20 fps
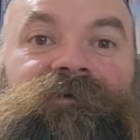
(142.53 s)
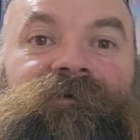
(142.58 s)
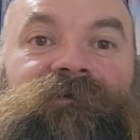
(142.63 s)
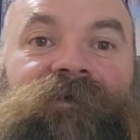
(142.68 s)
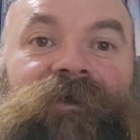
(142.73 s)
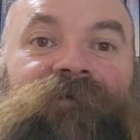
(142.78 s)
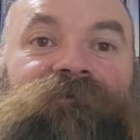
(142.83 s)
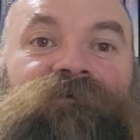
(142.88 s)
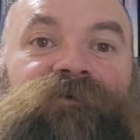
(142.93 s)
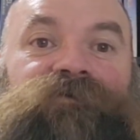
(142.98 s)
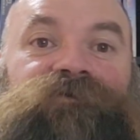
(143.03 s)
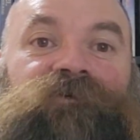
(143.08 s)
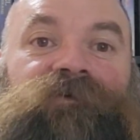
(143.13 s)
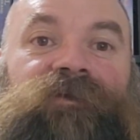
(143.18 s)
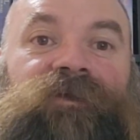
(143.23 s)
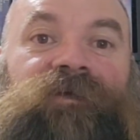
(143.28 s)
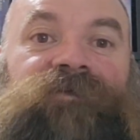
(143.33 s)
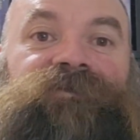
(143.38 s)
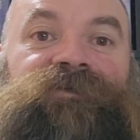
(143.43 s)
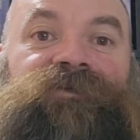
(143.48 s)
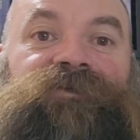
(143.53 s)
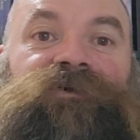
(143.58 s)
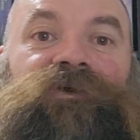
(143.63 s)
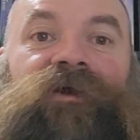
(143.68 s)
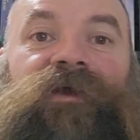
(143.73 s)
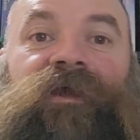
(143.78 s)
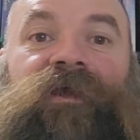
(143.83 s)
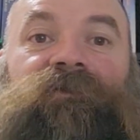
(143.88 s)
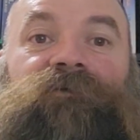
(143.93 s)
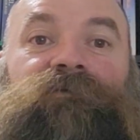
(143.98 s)
the Anniversary Collection, you
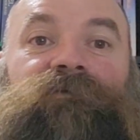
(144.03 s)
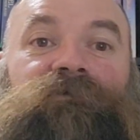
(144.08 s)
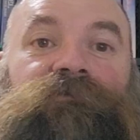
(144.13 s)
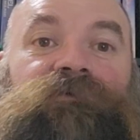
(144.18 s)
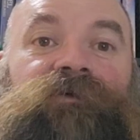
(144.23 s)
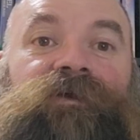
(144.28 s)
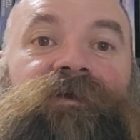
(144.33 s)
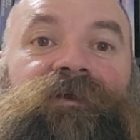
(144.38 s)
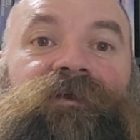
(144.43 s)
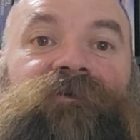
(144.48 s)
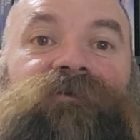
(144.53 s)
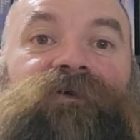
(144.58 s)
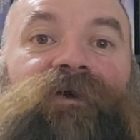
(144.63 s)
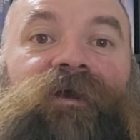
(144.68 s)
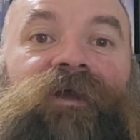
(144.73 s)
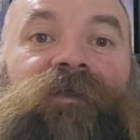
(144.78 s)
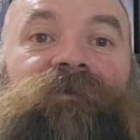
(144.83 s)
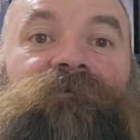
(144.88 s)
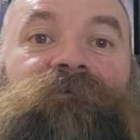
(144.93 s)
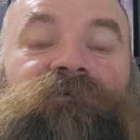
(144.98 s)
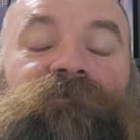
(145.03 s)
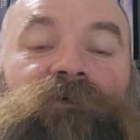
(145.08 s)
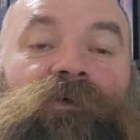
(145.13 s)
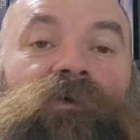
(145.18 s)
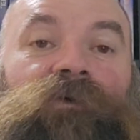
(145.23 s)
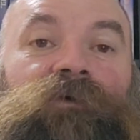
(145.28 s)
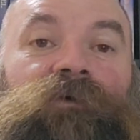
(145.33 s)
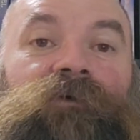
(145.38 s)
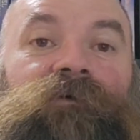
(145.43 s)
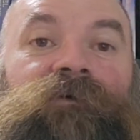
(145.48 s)
got Halo 3, you got Halo
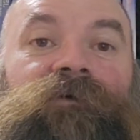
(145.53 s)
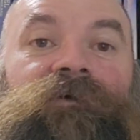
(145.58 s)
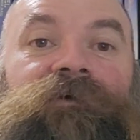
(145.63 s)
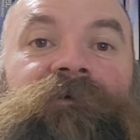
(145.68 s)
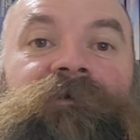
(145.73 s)
4.